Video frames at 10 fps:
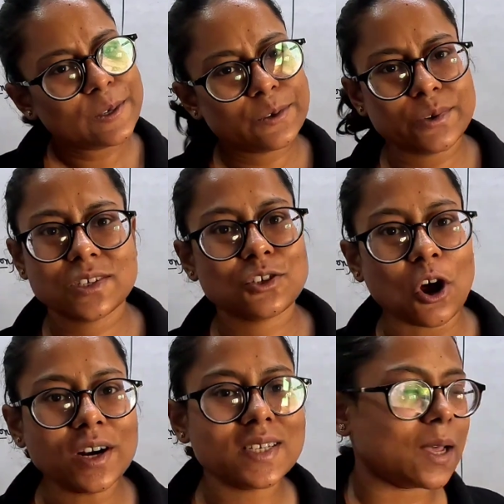So it's
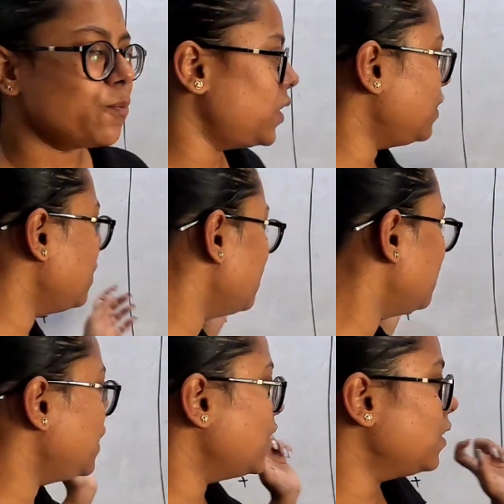not something
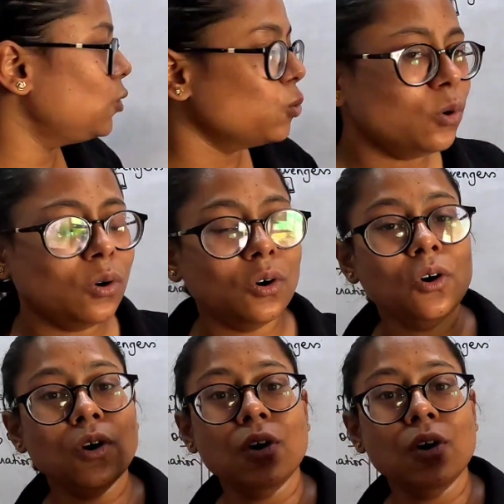that they do